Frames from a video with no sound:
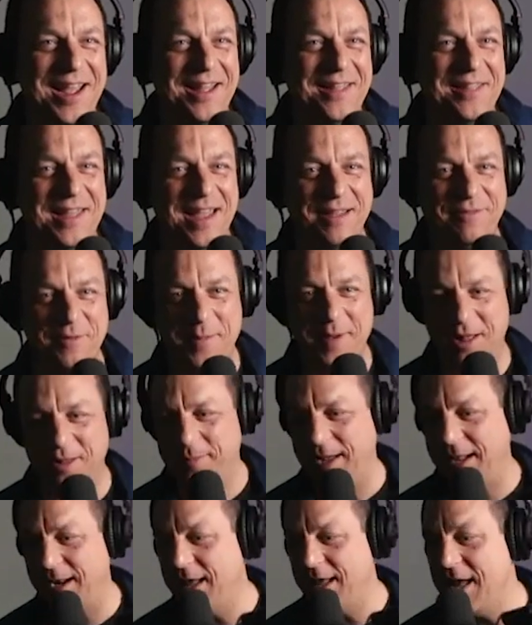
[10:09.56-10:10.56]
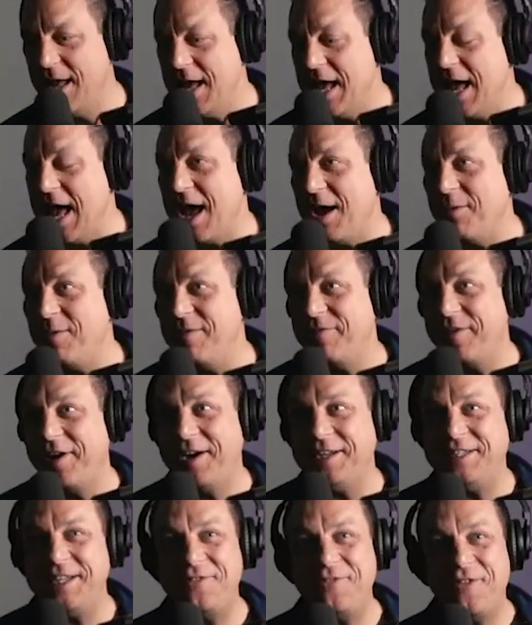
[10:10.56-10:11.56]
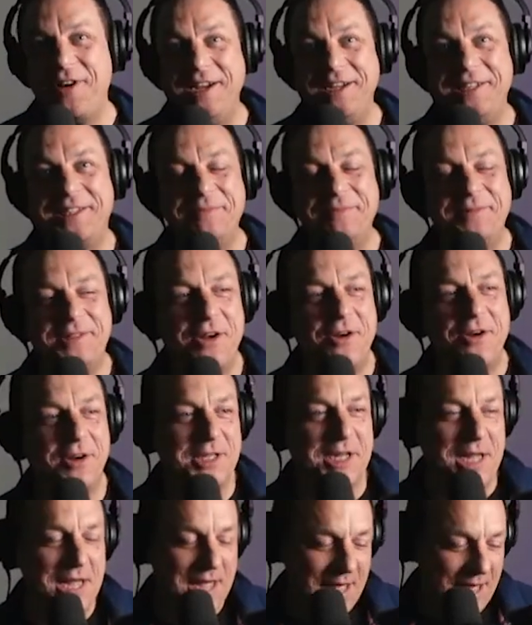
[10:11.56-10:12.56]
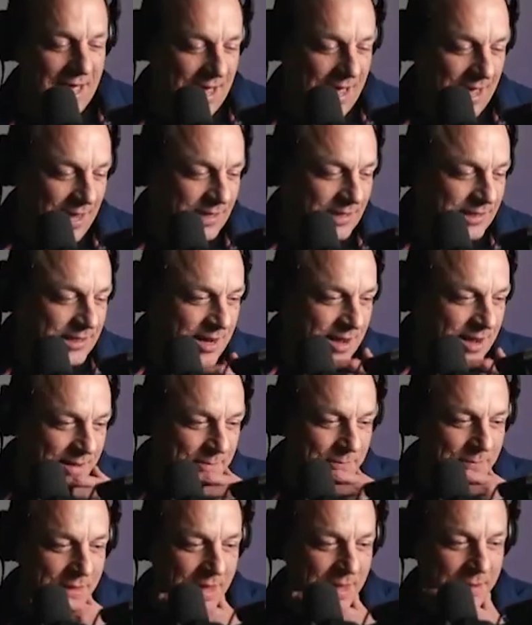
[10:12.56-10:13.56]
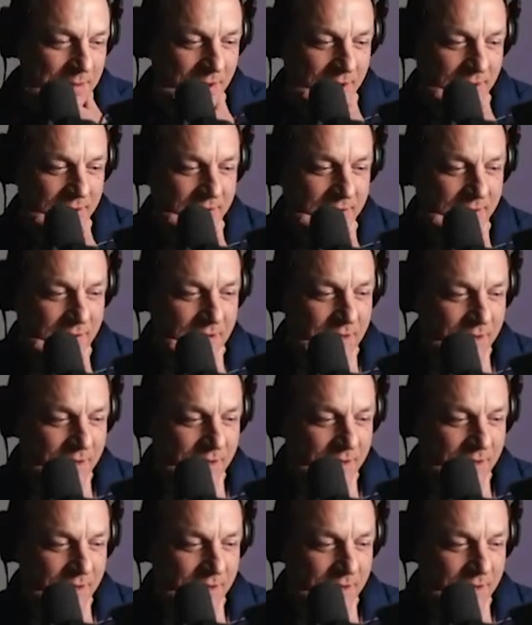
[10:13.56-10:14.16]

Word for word: in the heavy metal band. However, I did write some songs, and I